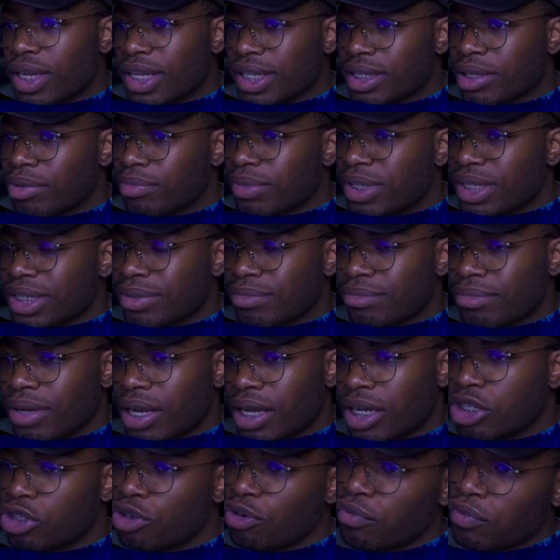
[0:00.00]
exclamation
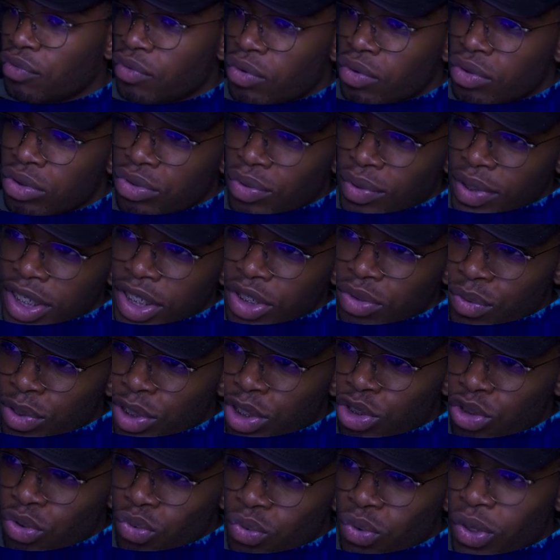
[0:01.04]
mark to fall
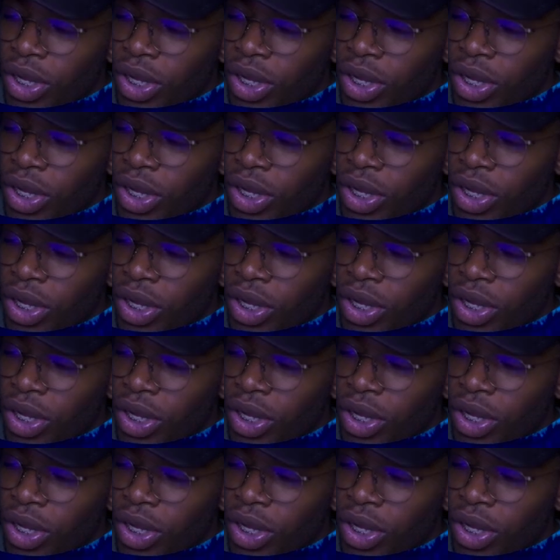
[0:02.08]
2022